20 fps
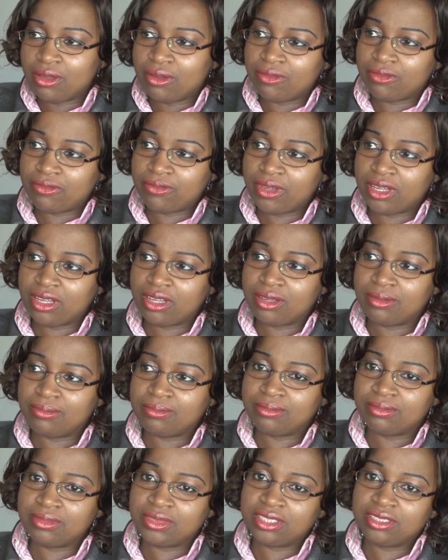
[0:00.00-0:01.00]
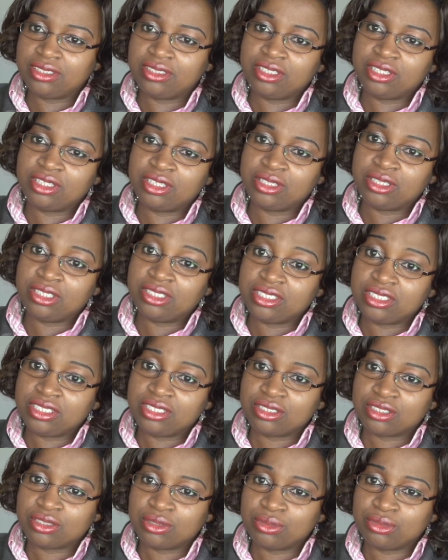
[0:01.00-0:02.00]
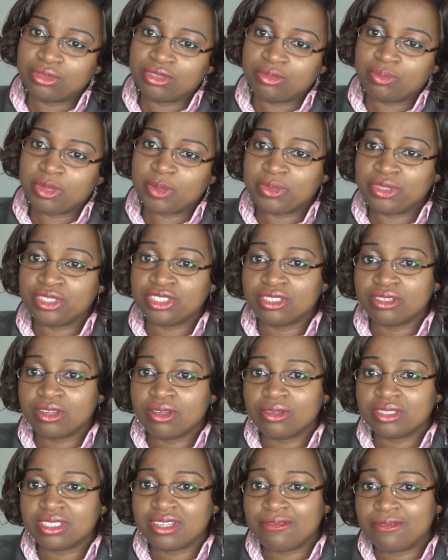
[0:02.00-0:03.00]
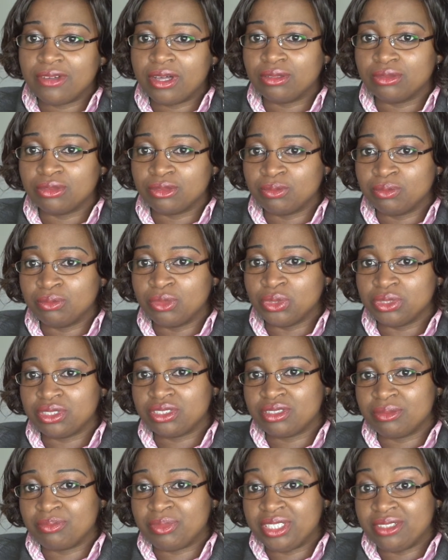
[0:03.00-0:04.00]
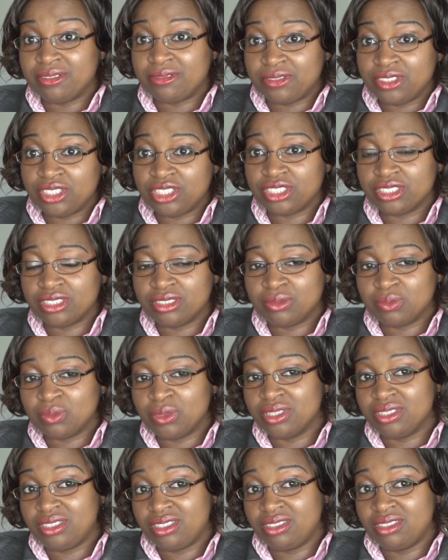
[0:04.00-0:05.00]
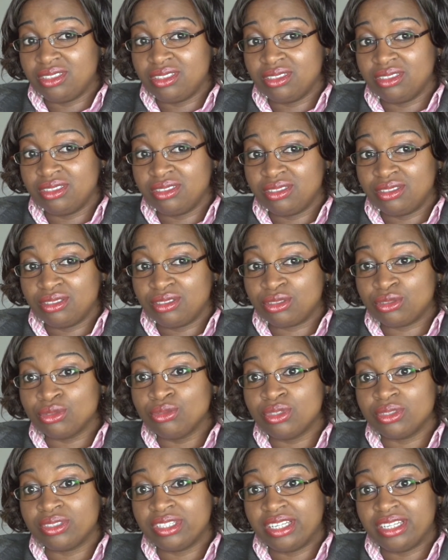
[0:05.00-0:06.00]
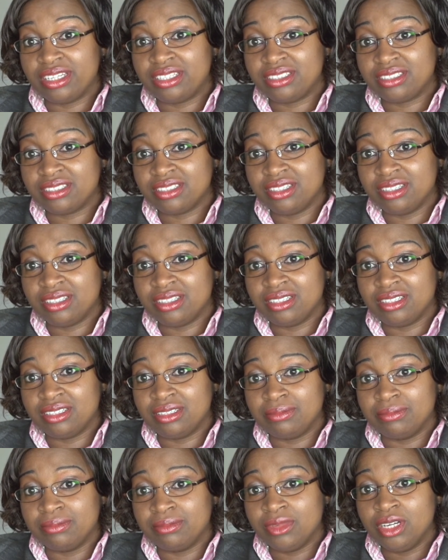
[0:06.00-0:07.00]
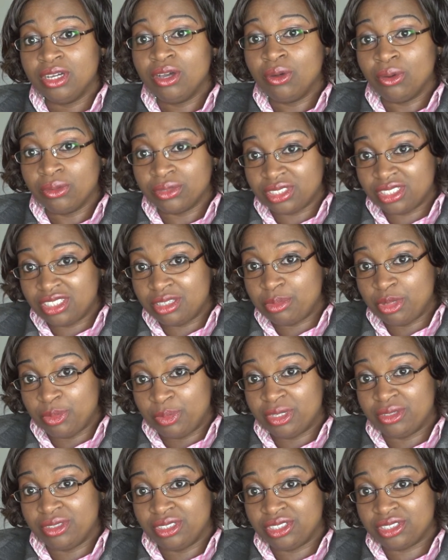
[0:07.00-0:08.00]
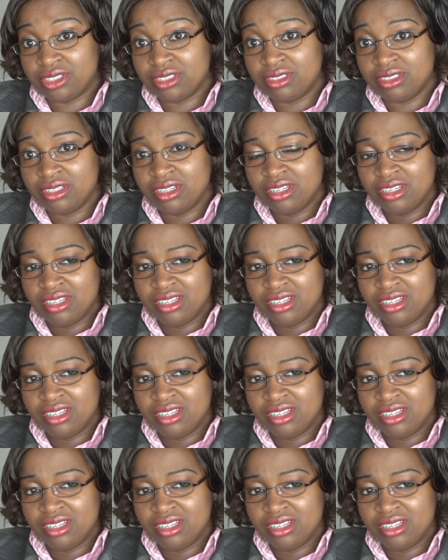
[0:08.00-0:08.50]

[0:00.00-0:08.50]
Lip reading: of the QLTS School's preparation course I found most beneficial was the tutor-led OSCE preparation.